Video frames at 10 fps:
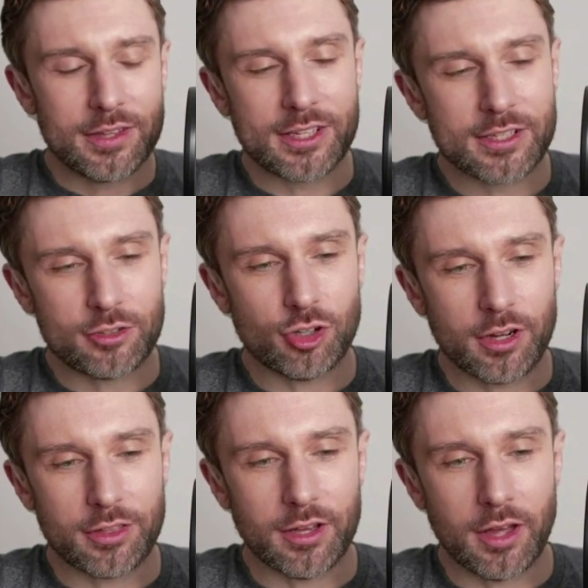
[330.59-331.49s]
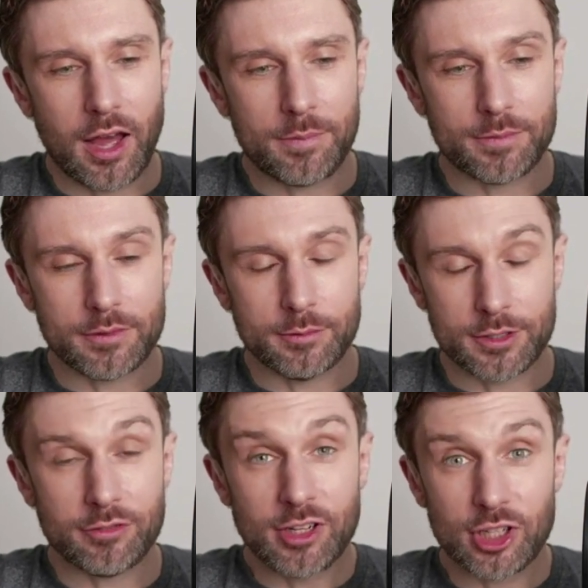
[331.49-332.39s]
This is a drug that um,
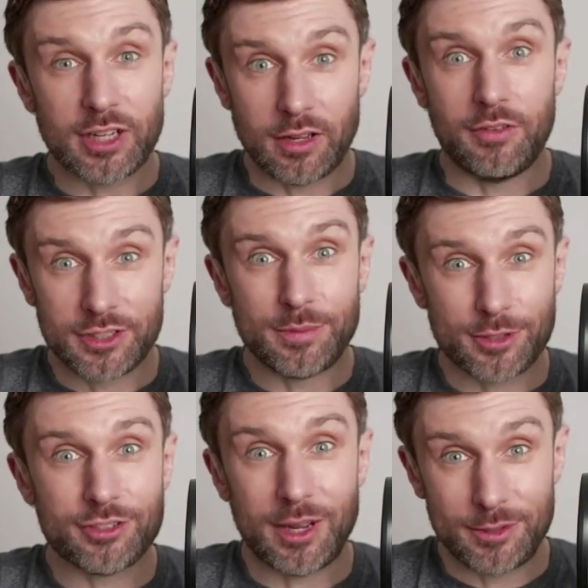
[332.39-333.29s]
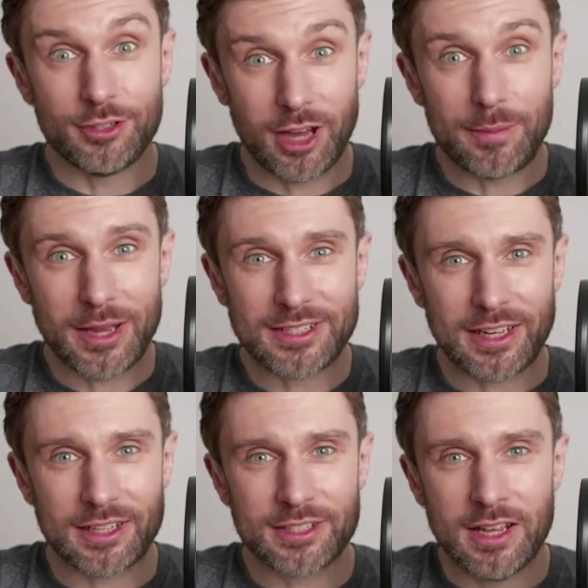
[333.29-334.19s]
was originally obviously prescribed to
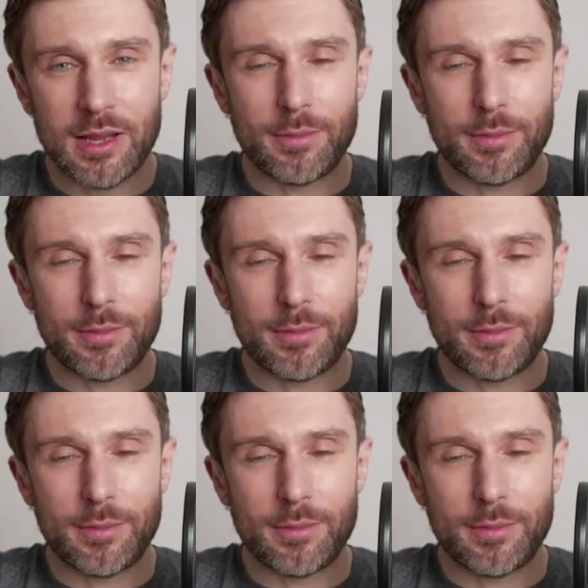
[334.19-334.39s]
diabetics,